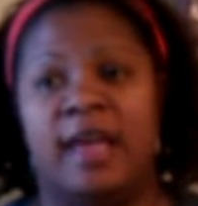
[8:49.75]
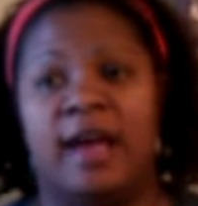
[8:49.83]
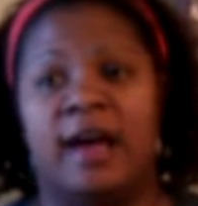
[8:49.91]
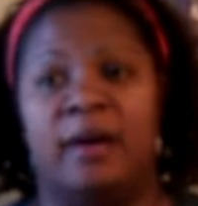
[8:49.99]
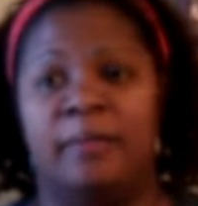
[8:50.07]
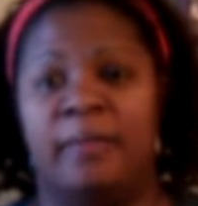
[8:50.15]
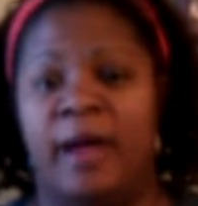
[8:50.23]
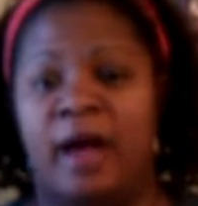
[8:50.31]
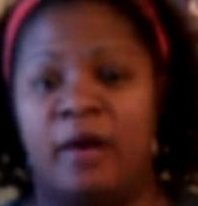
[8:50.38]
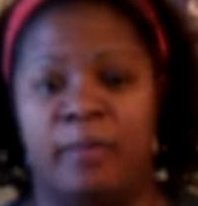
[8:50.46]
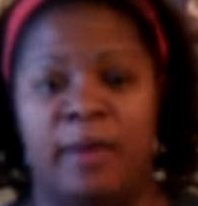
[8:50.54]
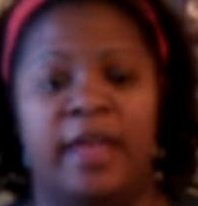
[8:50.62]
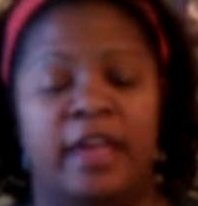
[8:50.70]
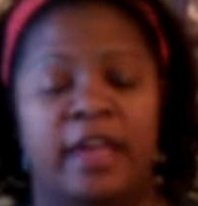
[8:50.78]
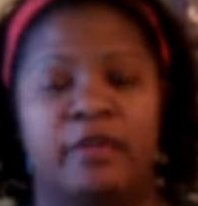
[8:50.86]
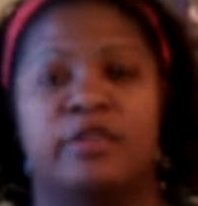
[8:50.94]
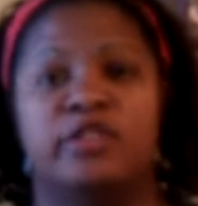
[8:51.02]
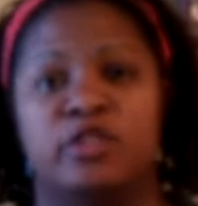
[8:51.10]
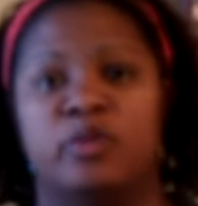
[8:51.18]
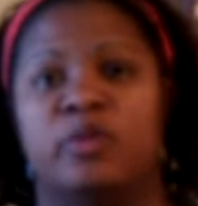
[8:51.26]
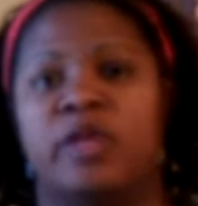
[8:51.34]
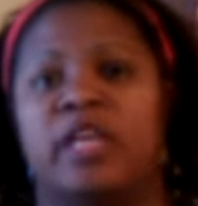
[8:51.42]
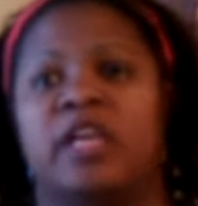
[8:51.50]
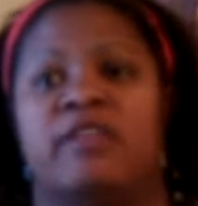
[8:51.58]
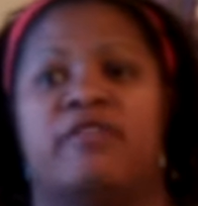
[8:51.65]
How my hair is
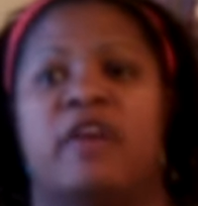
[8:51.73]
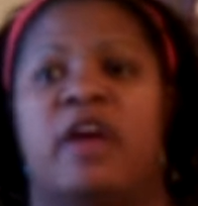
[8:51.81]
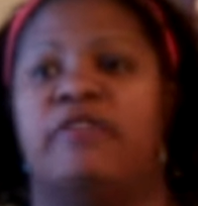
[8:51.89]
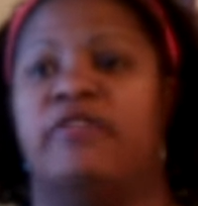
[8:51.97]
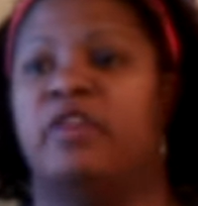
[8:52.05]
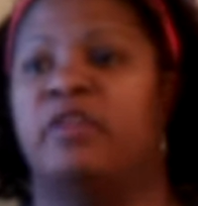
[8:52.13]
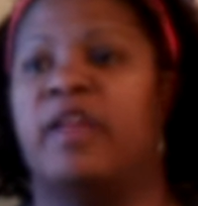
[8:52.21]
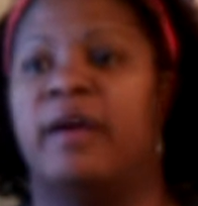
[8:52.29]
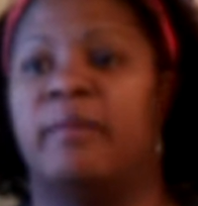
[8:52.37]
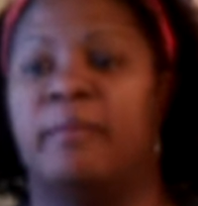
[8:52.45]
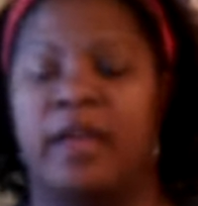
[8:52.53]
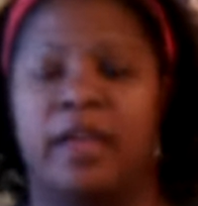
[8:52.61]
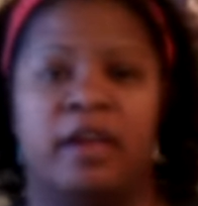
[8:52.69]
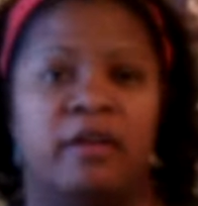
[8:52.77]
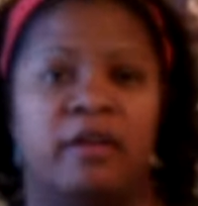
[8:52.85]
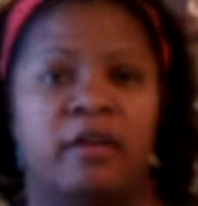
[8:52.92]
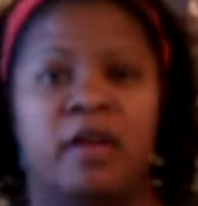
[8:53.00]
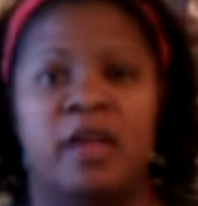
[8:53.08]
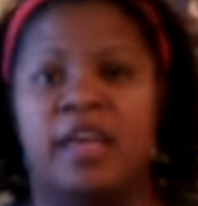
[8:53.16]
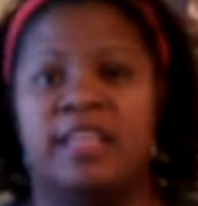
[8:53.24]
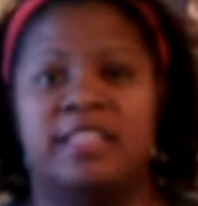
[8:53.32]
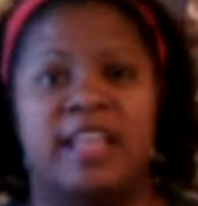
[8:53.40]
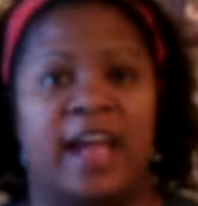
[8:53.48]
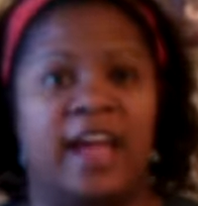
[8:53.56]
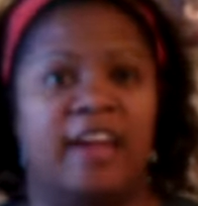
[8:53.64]
doing. If I feel that my hair
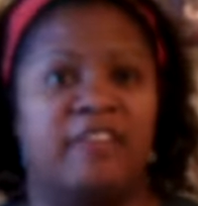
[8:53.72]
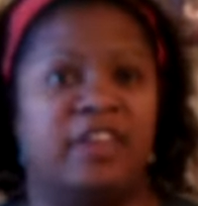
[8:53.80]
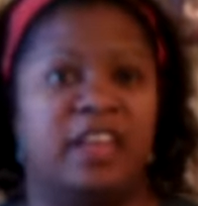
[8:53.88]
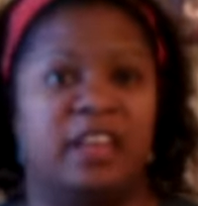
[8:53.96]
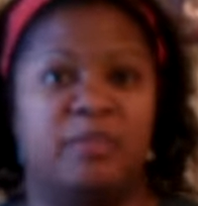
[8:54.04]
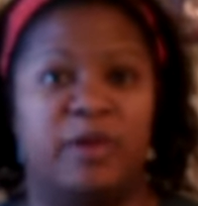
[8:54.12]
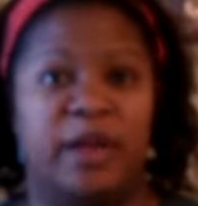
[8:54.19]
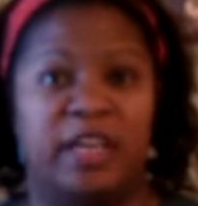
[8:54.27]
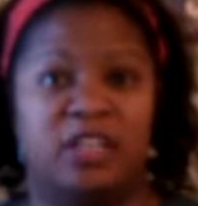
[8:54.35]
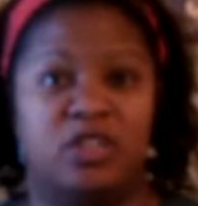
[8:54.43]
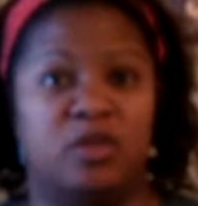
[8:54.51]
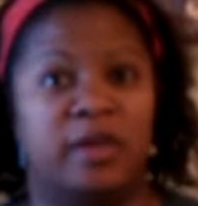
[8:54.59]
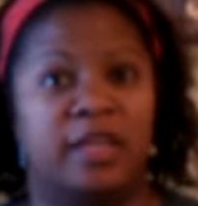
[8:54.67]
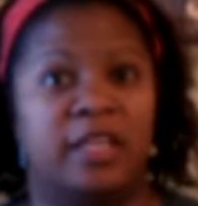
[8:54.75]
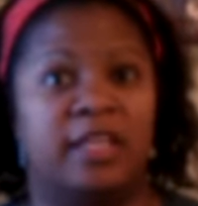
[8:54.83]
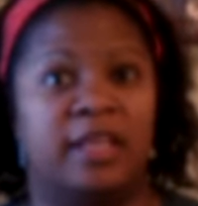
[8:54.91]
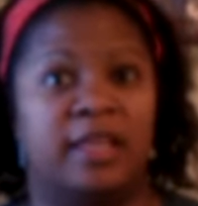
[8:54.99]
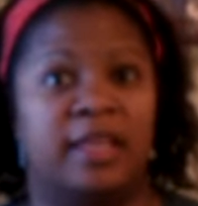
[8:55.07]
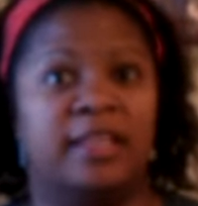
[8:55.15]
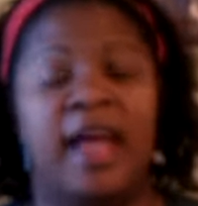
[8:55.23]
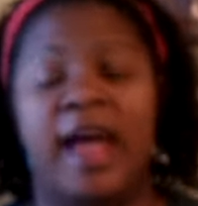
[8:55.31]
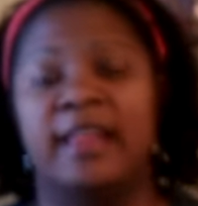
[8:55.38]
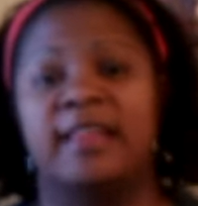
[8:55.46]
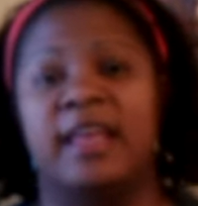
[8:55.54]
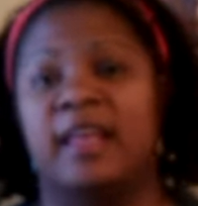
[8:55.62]
is not having any breakage or anything like
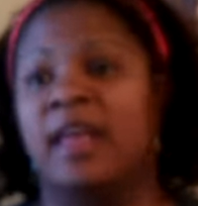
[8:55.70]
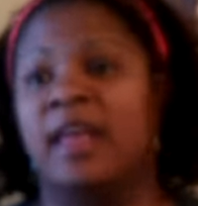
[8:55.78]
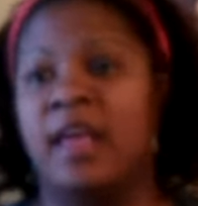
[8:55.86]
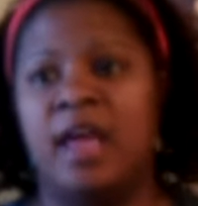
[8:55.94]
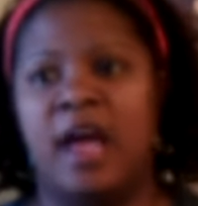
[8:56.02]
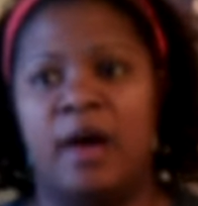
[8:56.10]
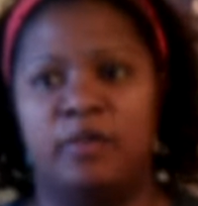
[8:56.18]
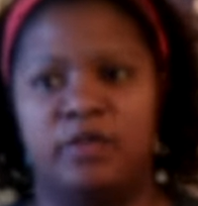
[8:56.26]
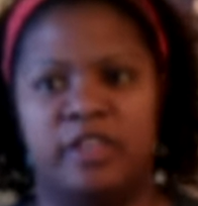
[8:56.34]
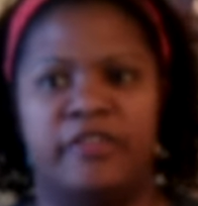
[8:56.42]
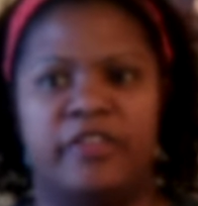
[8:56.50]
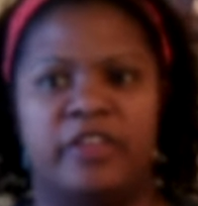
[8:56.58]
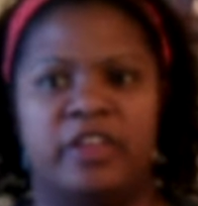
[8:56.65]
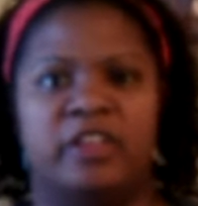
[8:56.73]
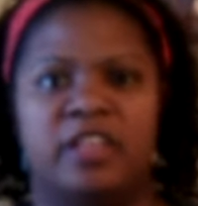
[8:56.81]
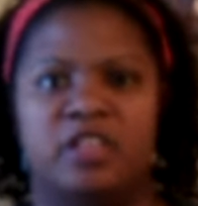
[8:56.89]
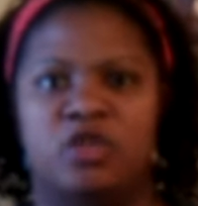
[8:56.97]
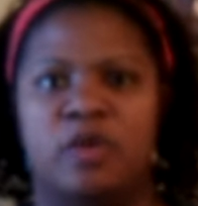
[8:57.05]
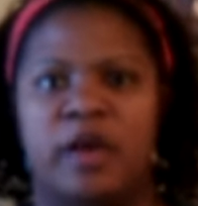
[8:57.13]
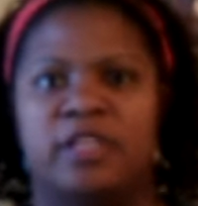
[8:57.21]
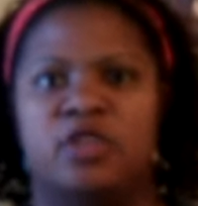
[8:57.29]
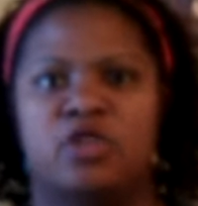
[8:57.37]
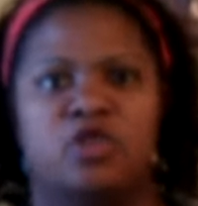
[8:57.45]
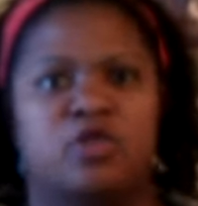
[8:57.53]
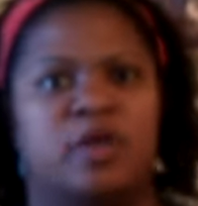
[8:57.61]
that, then I would definitely try
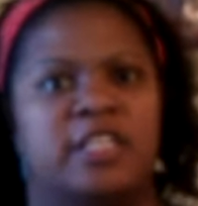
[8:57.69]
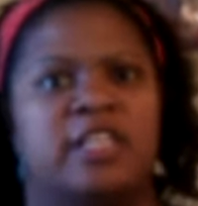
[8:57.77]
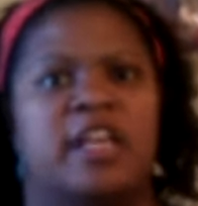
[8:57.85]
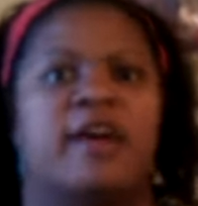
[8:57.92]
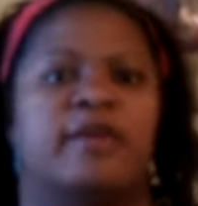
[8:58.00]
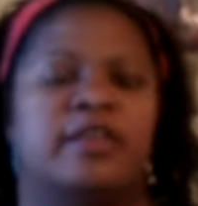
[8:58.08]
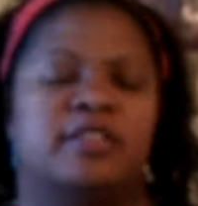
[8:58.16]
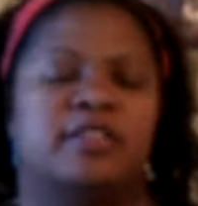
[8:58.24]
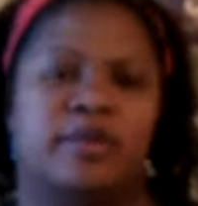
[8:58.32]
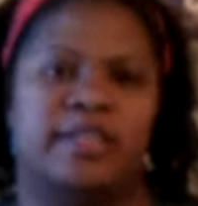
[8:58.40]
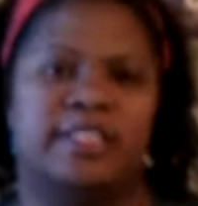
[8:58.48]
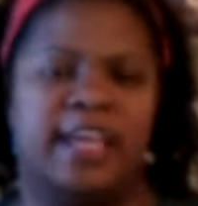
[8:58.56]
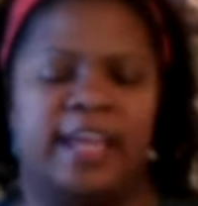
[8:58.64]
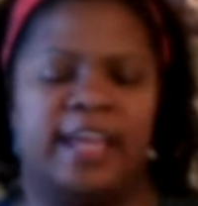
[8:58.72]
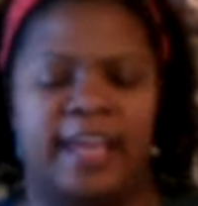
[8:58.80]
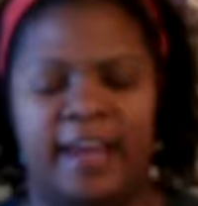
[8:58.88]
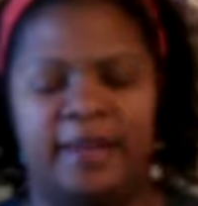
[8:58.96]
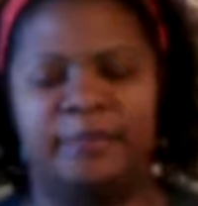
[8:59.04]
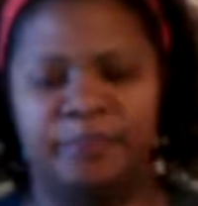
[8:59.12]
to stretch it out as long as I can.